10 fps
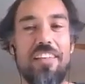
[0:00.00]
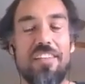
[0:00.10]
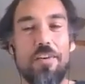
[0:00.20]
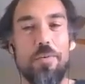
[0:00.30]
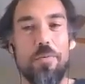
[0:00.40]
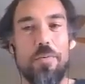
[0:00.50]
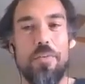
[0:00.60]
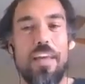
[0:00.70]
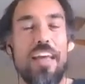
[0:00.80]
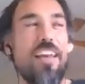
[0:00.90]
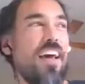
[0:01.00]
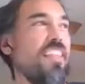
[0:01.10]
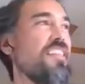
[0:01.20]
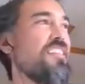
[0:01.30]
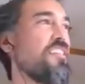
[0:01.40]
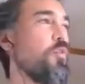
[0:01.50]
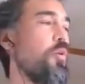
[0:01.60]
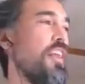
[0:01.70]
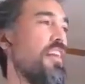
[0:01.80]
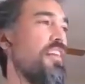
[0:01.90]
And so, and this is
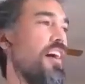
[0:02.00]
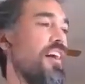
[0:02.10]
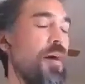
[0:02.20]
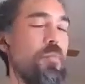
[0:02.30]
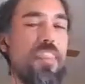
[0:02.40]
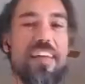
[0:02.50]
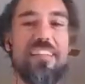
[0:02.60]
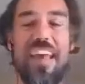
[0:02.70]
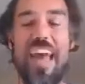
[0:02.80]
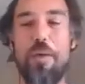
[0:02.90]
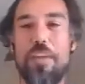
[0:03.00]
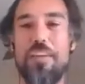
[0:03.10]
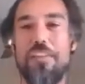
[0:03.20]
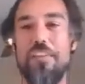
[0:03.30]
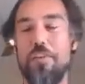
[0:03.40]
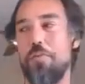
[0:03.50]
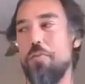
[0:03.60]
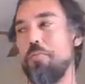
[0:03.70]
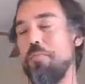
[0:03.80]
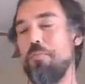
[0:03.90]
quite a common thing to happen
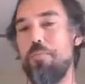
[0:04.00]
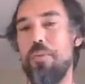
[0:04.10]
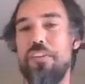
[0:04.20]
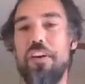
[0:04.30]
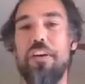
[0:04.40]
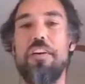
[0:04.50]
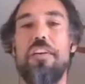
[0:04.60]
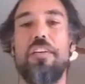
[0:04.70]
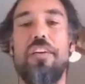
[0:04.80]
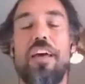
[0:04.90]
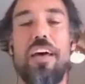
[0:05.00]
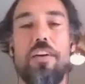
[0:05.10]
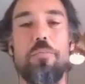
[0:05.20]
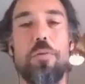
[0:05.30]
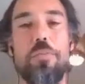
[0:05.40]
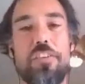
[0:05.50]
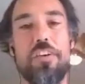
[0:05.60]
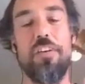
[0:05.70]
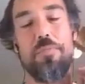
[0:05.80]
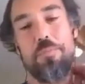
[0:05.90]
to mature uh, or more
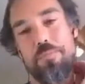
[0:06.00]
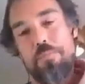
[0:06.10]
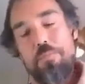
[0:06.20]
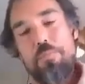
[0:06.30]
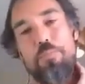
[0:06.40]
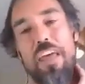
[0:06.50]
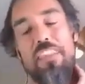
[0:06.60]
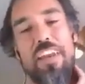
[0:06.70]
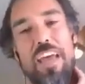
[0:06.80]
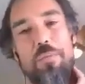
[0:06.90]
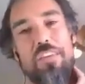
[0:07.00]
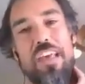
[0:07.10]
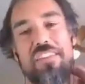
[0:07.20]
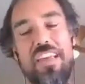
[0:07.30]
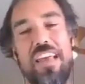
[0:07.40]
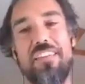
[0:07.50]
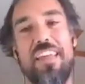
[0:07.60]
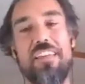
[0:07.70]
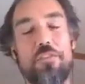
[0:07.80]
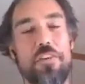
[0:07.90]
mature Python apps as, as
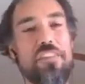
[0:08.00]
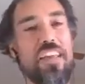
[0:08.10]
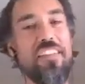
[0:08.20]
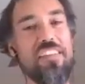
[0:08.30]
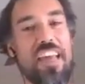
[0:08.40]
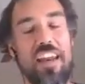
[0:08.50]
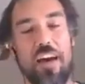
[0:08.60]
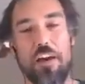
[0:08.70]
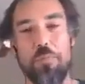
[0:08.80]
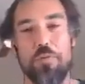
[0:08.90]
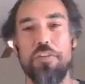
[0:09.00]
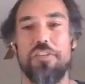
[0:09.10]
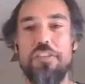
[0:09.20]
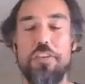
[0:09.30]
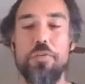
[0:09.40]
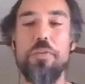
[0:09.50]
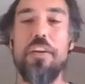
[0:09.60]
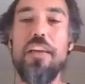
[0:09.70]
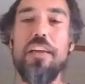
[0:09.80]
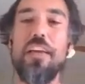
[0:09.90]
they sort of take this ad hoc approach to,
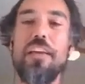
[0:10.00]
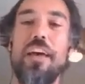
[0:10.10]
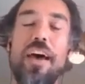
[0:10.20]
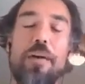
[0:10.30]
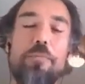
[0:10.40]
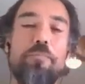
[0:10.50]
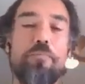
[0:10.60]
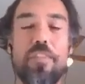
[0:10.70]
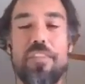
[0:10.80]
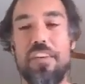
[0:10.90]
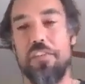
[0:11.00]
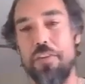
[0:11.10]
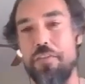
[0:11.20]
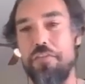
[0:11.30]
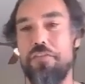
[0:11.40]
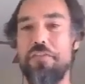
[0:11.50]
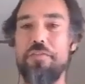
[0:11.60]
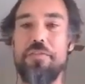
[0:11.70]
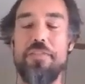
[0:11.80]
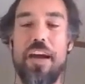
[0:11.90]
um, to sort of
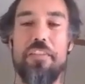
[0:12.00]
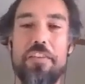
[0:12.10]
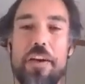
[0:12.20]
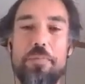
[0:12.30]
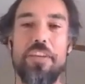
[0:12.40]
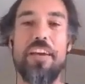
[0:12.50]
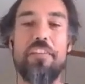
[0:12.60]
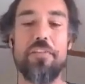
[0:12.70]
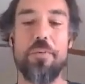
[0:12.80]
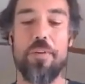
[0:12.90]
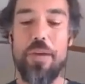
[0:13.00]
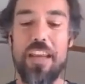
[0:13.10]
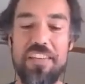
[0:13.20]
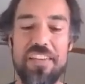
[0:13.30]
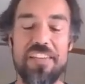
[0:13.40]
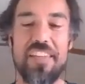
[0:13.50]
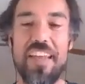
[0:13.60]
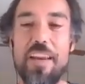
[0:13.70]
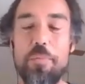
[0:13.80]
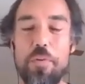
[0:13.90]
JavaScript and JavaScript dependencies, as
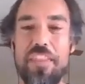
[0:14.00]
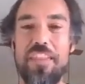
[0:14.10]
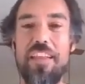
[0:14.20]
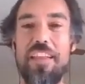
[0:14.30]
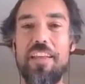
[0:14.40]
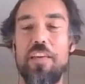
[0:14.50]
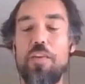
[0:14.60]
they end up with